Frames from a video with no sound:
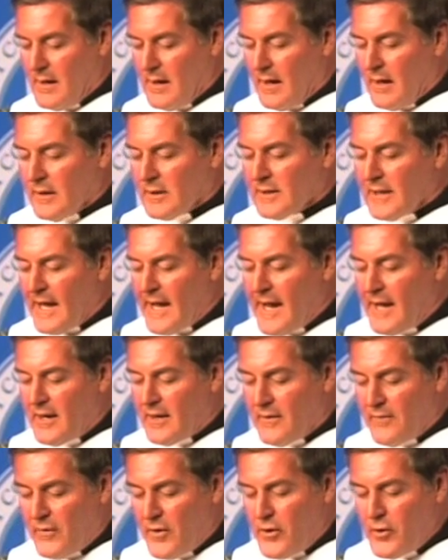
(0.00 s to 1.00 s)
a light
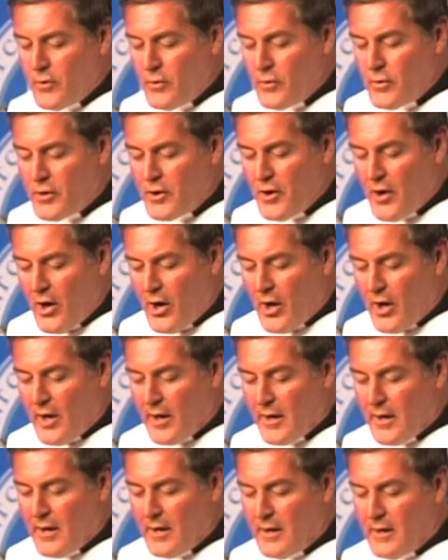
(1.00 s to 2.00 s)
of a new
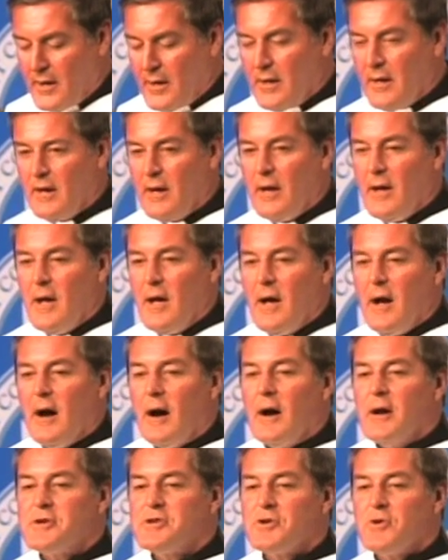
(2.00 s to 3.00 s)
dawn,
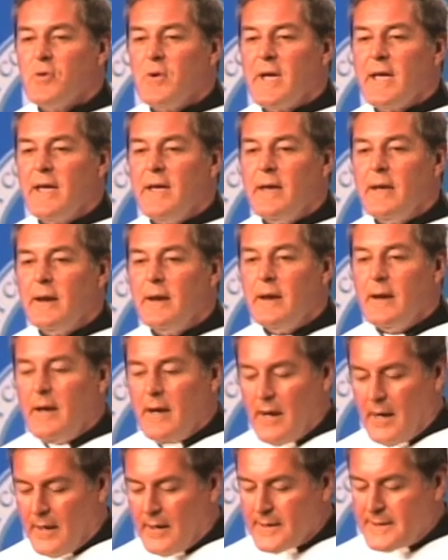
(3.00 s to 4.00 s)
ushering in
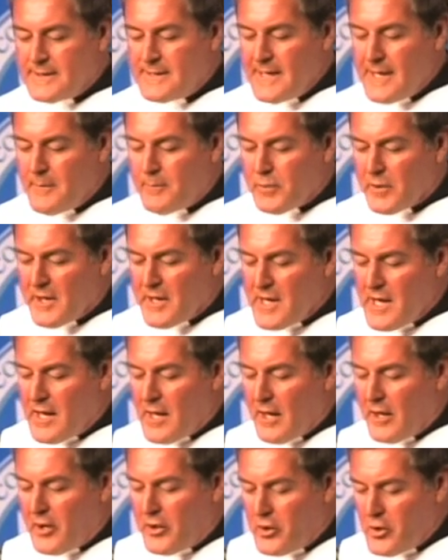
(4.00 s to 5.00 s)
a deeply
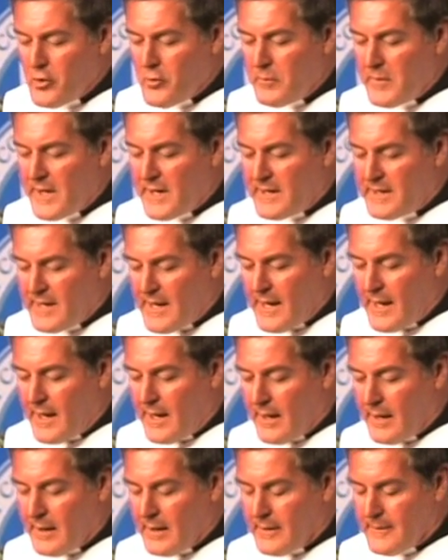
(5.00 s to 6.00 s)
human
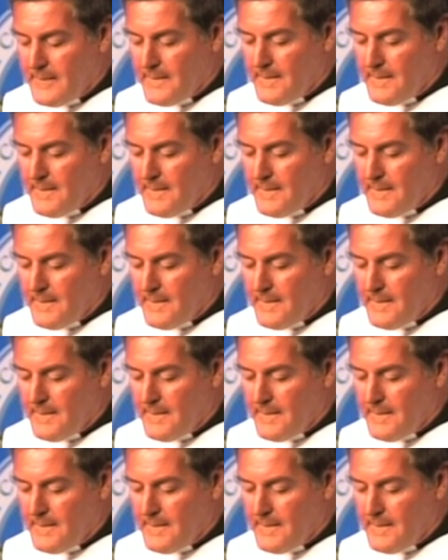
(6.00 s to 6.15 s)
day